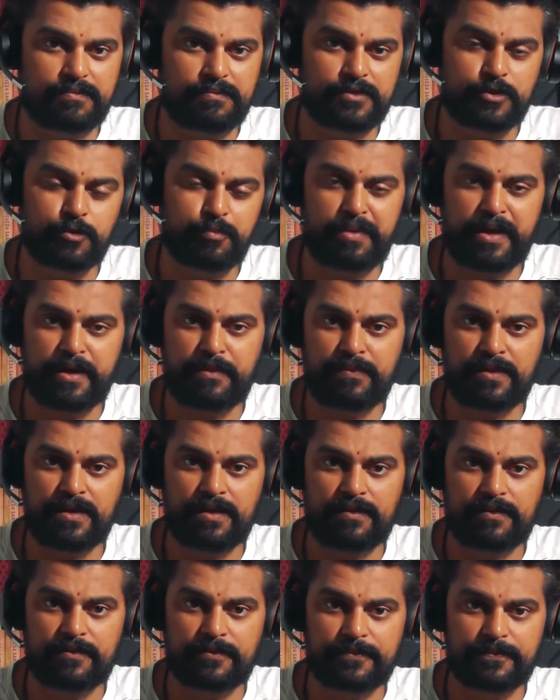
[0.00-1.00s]
you pay
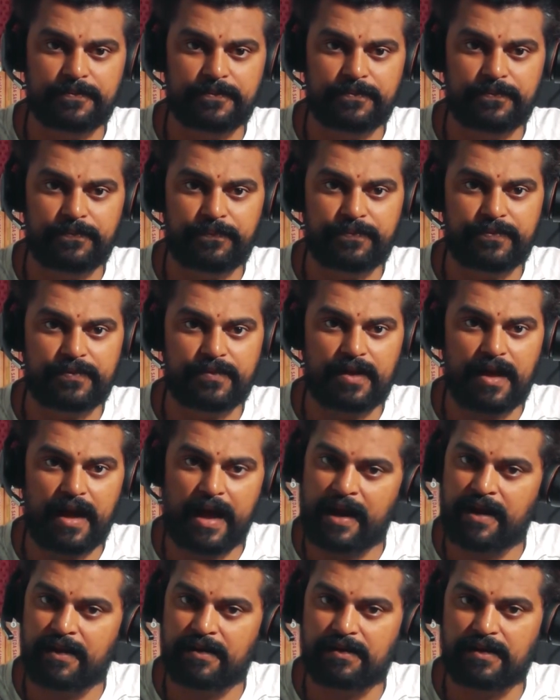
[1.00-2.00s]
me
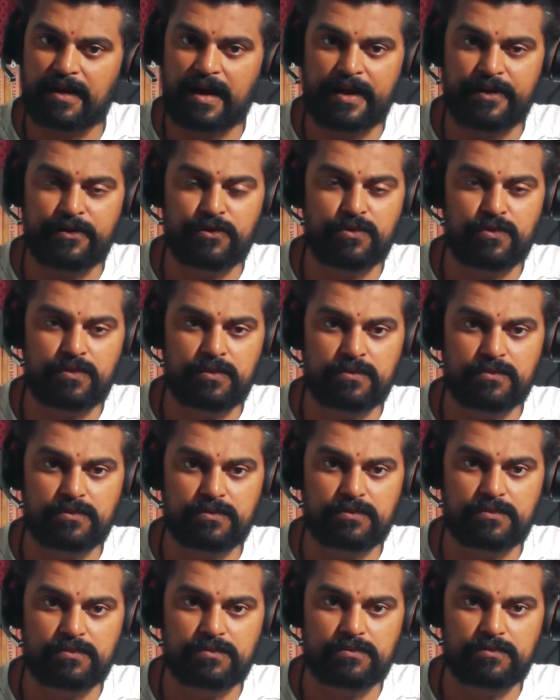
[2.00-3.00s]
and I do
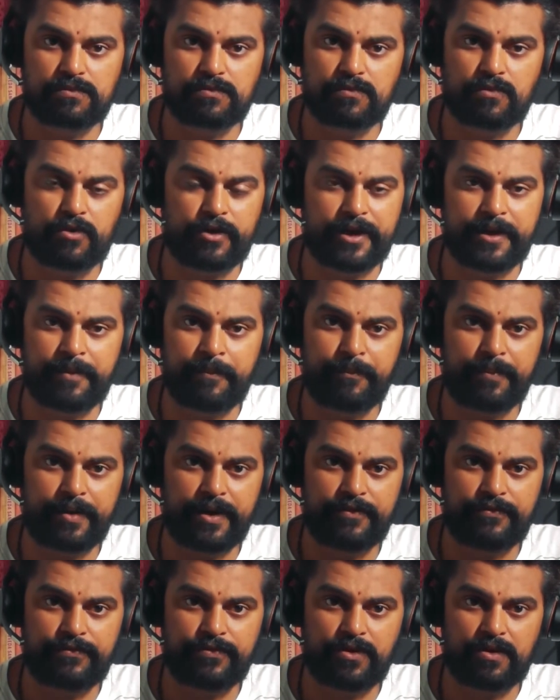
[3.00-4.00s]
what I am
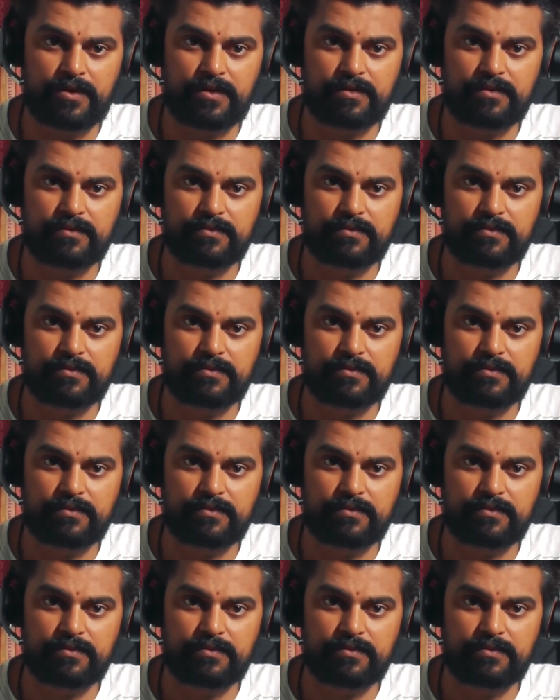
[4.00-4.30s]
paid for.